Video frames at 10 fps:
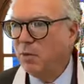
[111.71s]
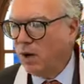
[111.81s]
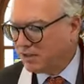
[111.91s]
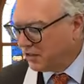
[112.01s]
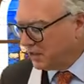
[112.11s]
Bubba,
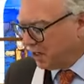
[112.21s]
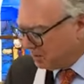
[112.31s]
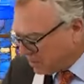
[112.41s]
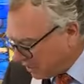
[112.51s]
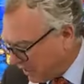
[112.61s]
what's his
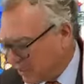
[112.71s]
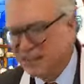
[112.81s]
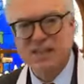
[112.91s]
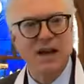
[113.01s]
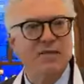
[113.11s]
name's
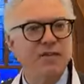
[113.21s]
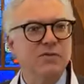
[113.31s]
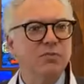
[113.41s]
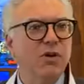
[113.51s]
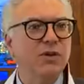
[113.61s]
taken stuff,
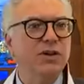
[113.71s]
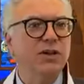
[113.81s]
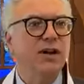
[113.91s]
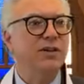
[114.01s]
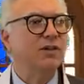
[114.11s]
he's broken
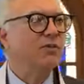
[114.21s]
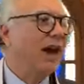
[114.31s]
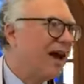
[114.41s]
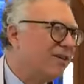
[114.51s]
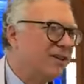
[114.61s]
it on the
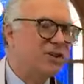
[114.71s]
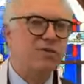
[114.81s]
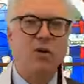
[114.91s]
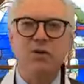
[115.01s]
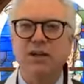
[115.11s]
ground,
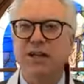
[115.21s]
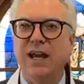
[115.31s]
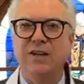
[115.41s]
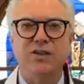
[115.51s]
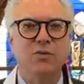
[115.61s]
he's thrown it
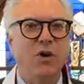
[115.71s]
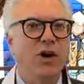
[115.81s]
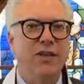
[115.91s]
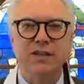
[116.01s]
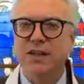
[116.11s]
against the
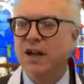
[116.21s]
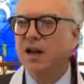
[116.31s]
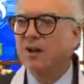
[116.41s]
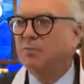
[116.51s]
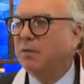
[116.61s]
wall. And they said,
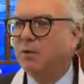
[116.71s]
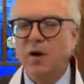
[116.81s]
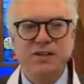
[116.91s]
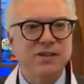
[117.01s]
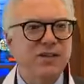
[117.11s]
Bubba,
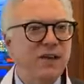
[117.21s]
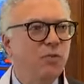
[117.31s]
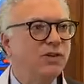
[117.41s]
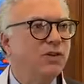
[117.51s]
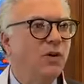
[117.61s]
what's his
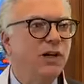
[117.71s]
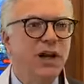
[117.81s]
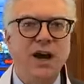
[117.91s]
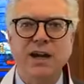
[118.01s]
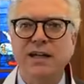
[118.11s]
name? What's
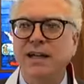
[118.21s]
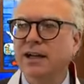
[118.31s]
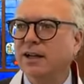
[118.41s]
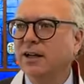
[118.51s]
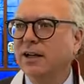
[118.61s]
going on
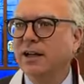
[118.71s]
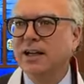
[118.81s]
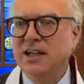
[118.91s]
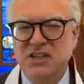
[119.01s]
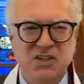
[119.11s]
here?
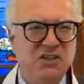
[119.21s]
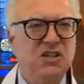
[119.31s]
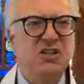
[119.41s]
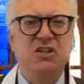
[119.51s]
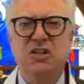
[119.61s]
He
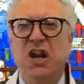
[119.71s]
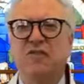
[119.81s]
says, This